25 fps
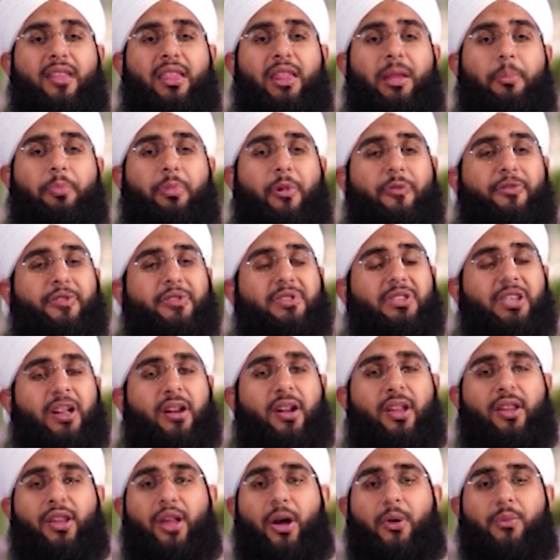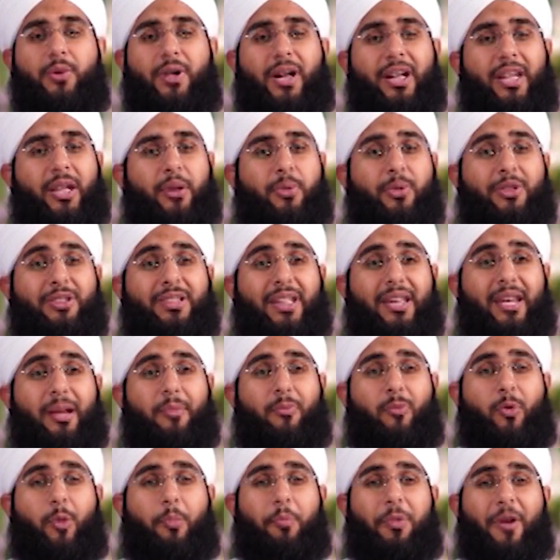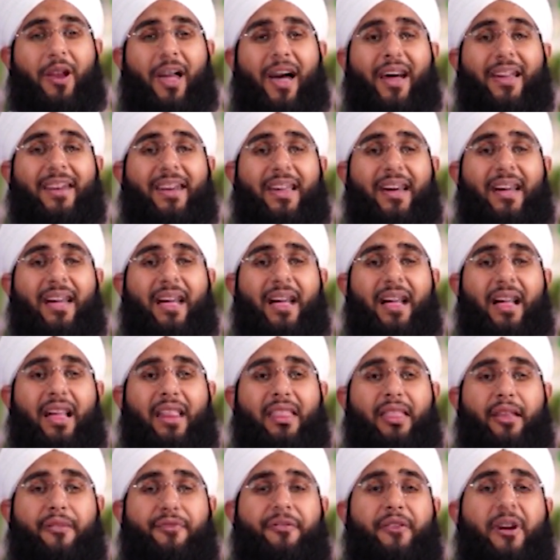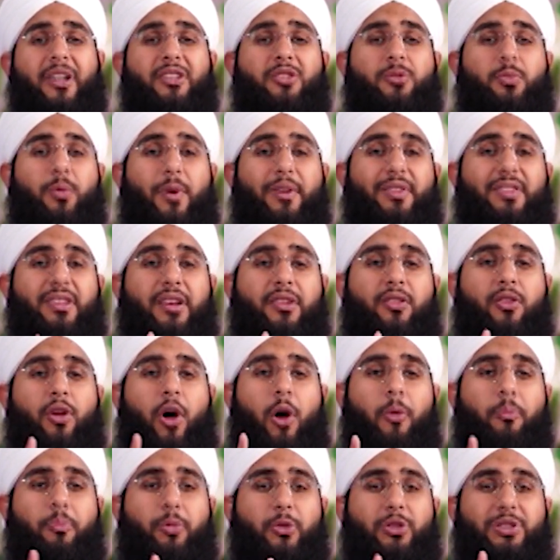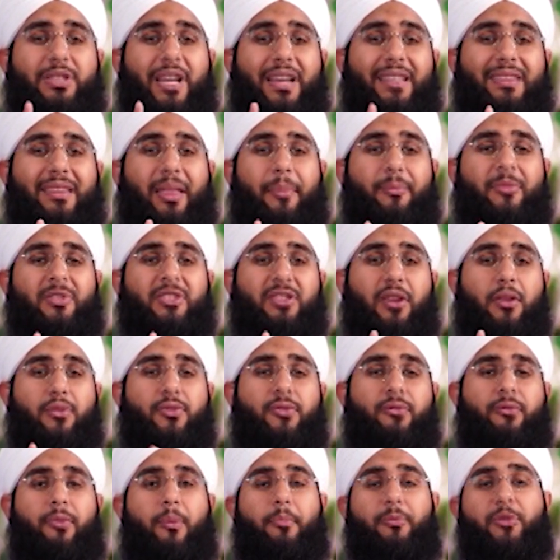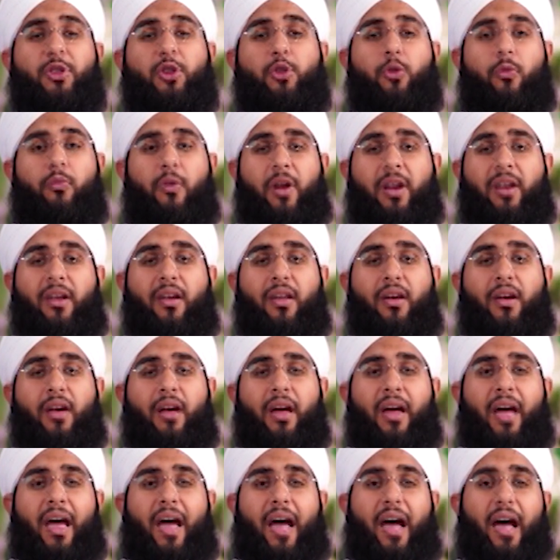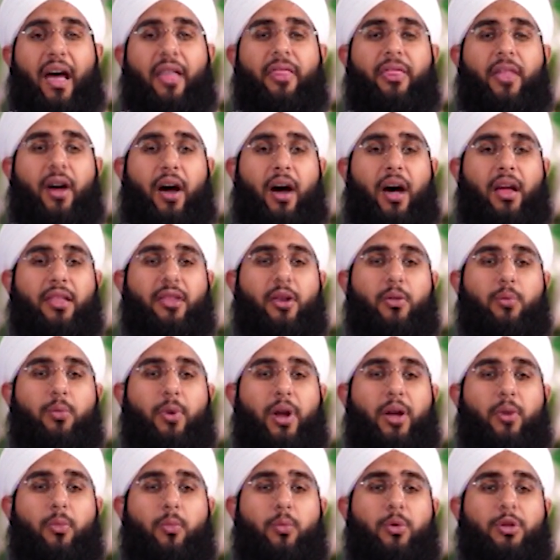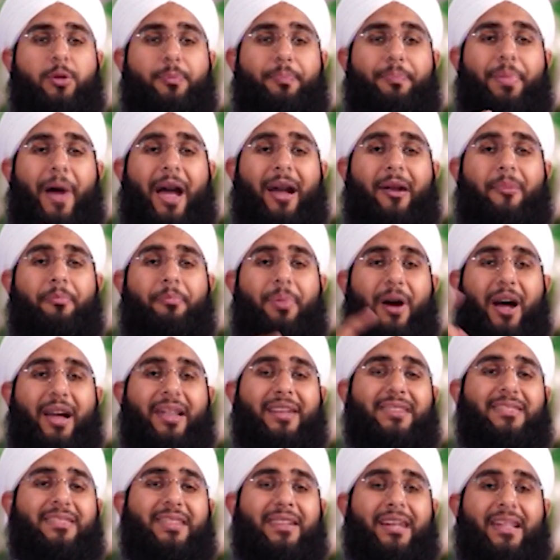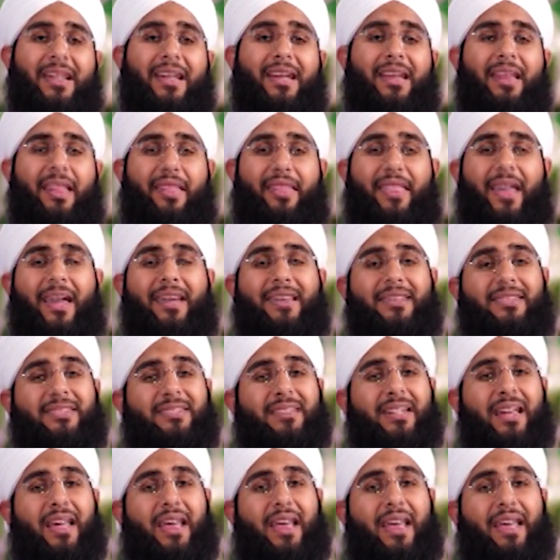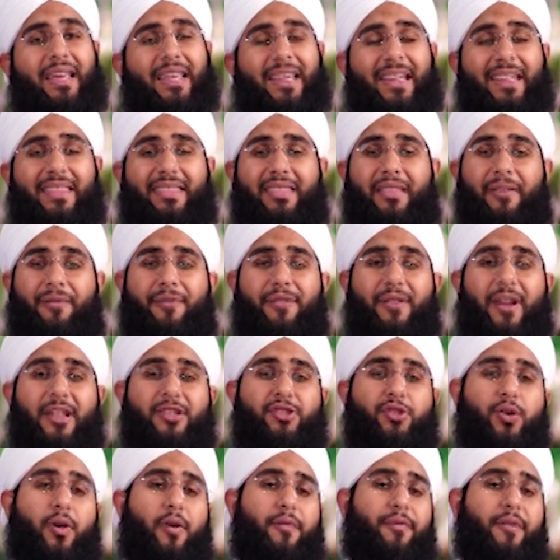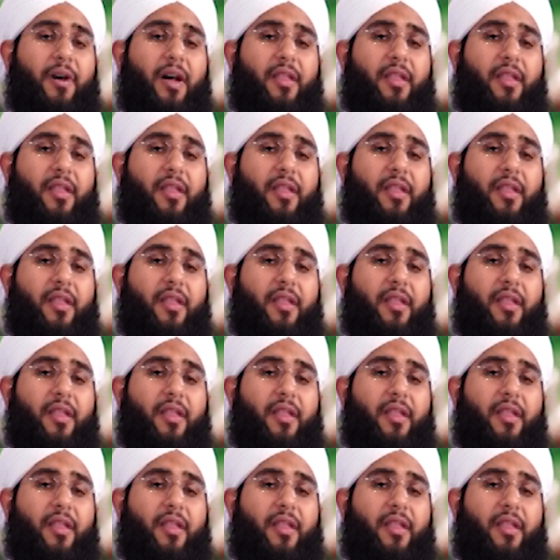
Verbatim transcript: The Prophet sallallahu alayhi wa sallam replied, "The first one did not protect themselves from urine, and the other one would backbite, that is, eat the flesh of